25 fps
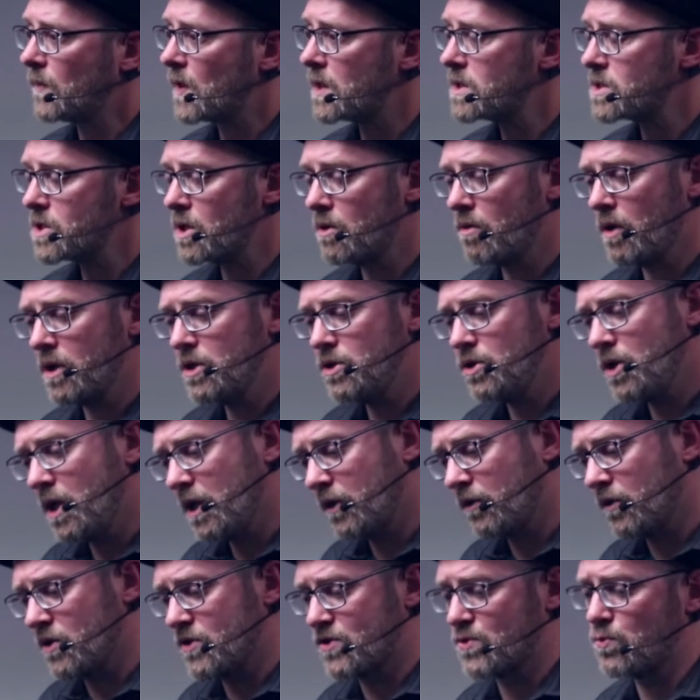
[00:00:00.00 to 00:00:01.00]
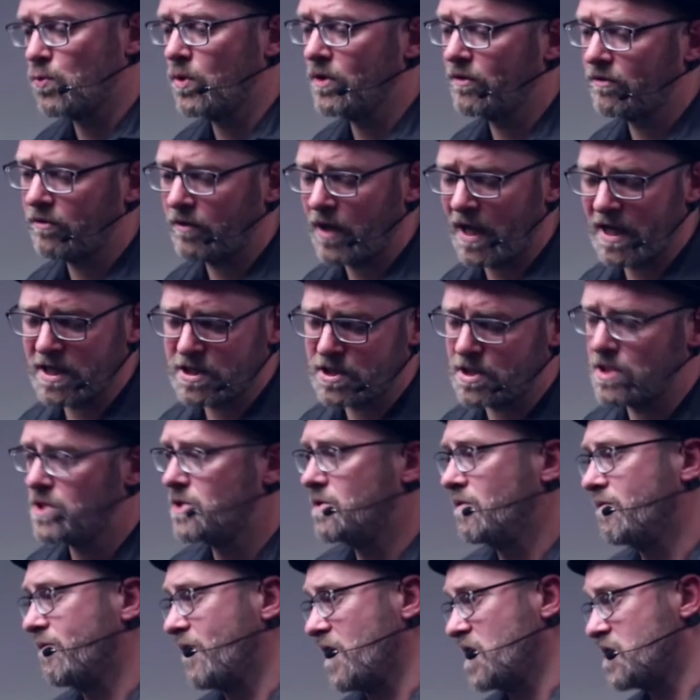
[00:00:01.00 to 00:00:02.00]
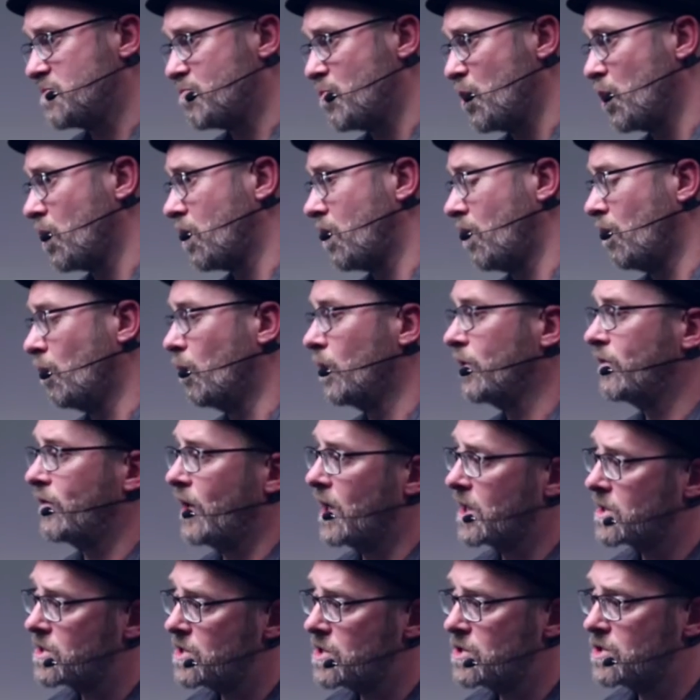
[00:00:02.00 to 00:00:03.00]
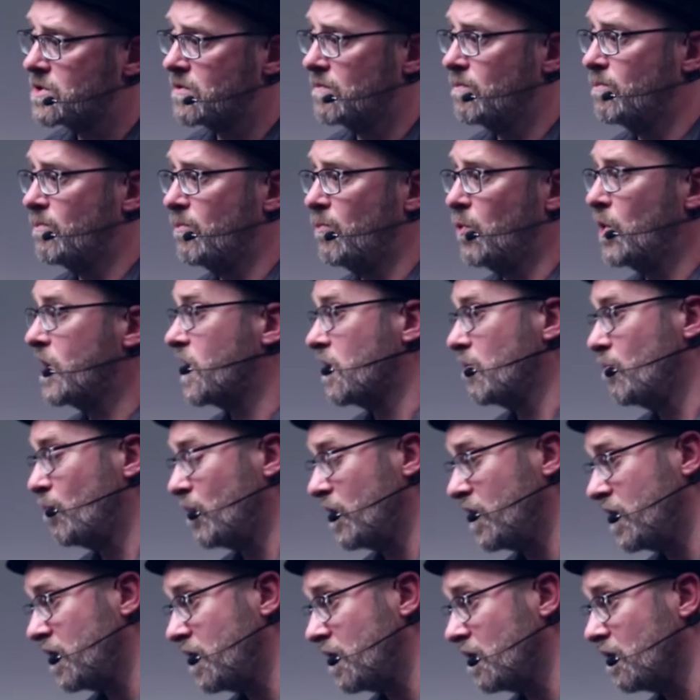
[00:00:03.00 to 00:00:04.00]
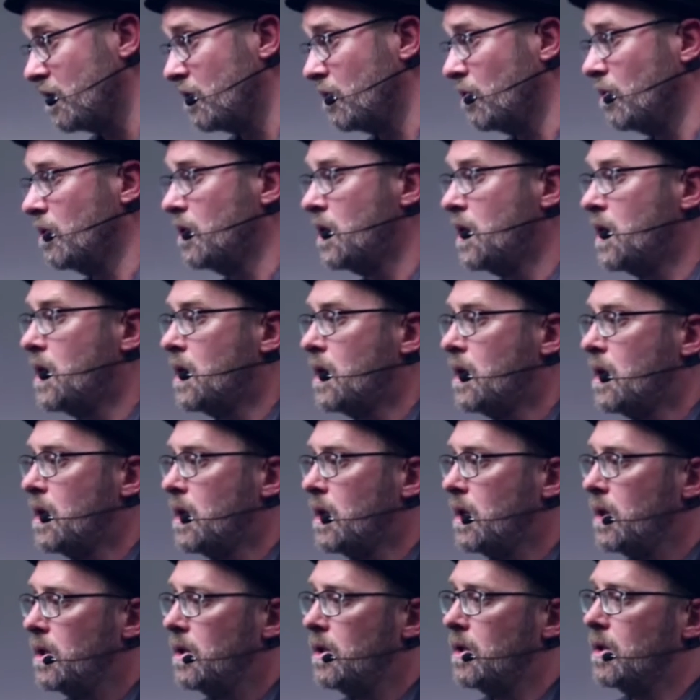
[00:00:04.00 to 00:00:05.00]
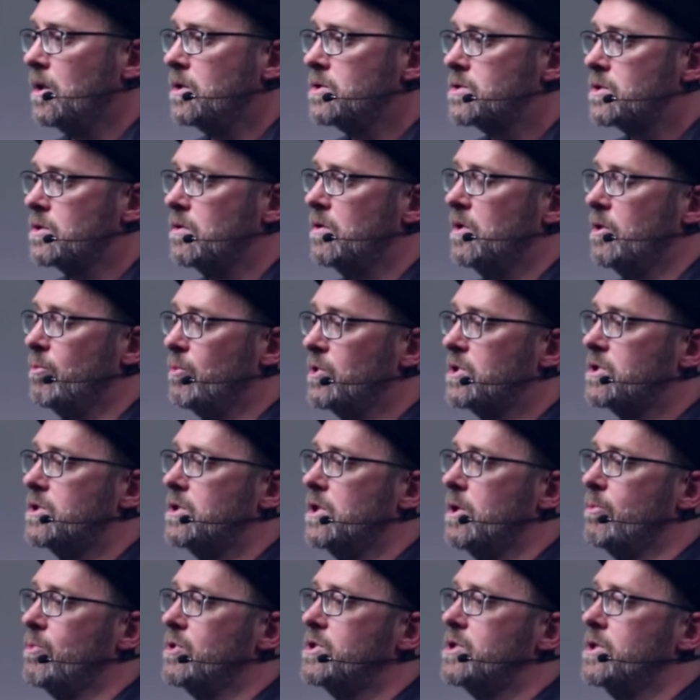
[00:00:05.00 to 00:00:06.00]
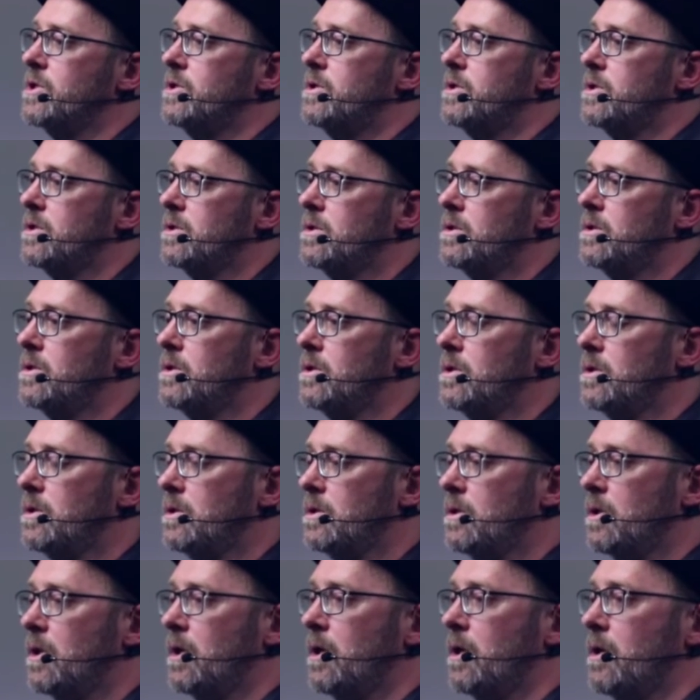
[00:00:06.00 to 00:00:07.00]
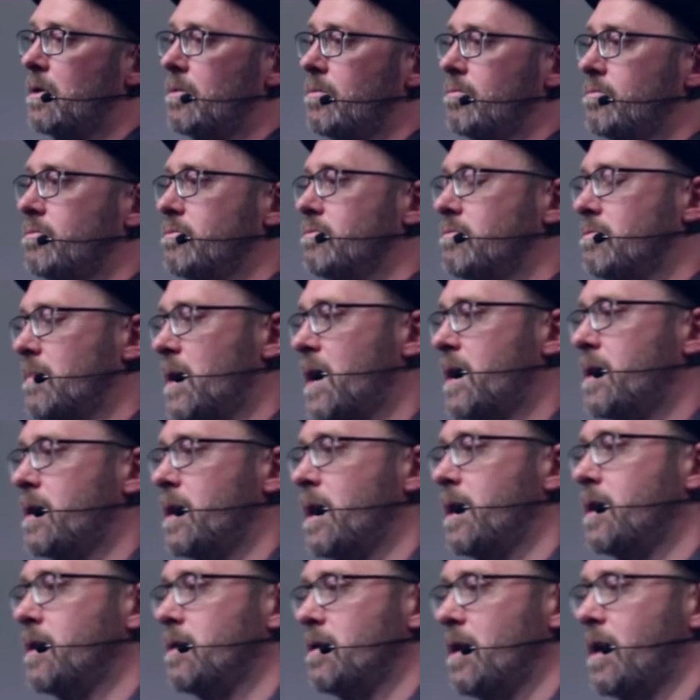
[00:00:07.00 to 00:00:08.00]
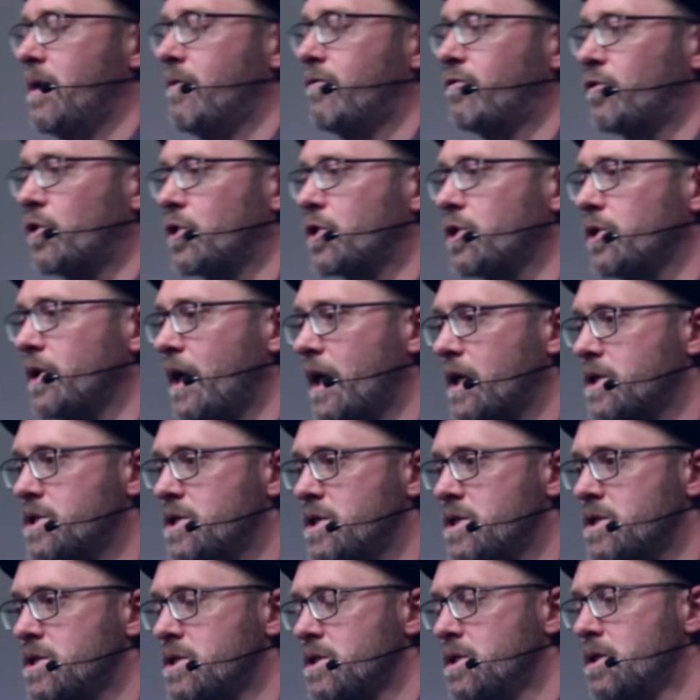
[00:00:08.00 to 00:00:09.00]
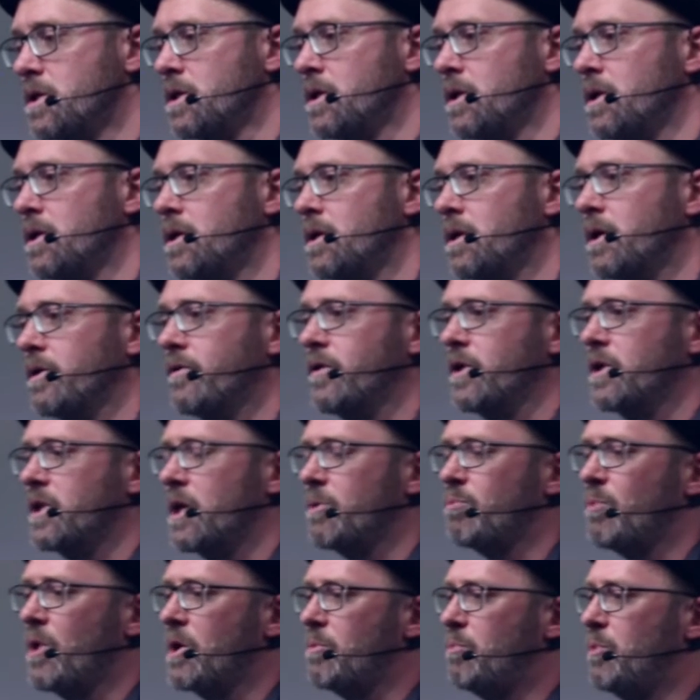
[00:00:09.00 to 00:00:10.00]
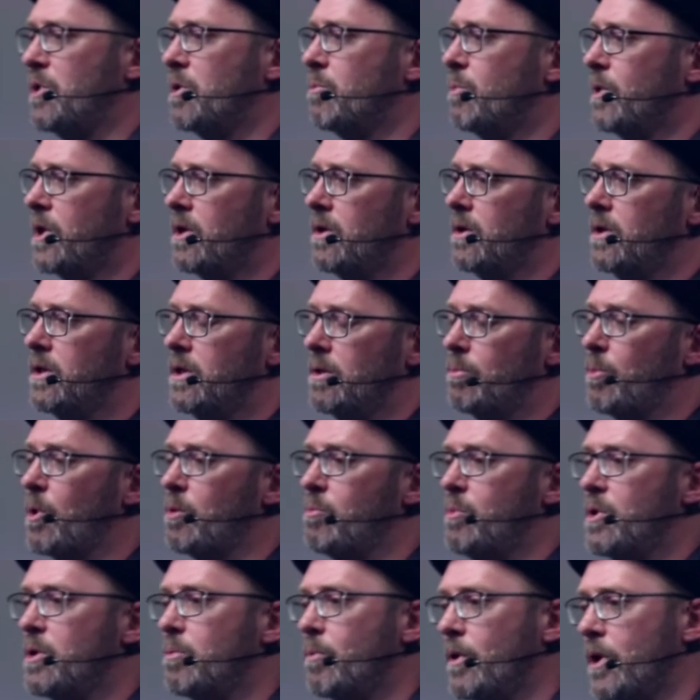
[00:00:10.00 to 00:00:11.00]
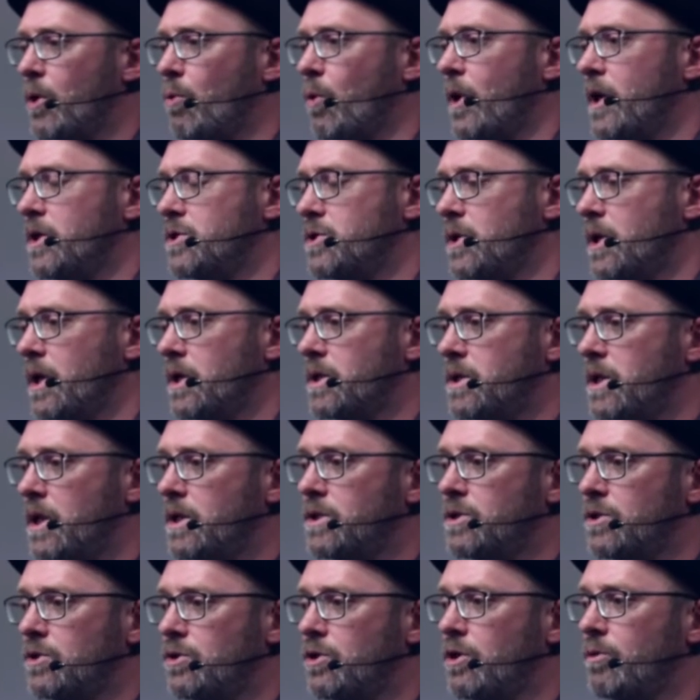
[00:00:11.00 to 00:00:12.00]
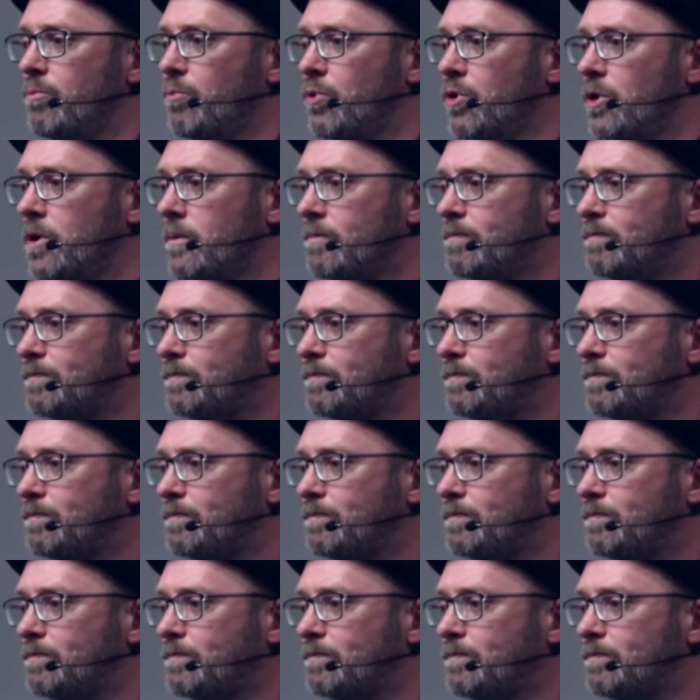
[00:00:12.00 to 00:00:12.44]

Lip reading: So, right, you get this with access to Facebook or with access to Wikipedia or, you know, sort of limited and throttled access. I think that might be a better way to get data to the poor.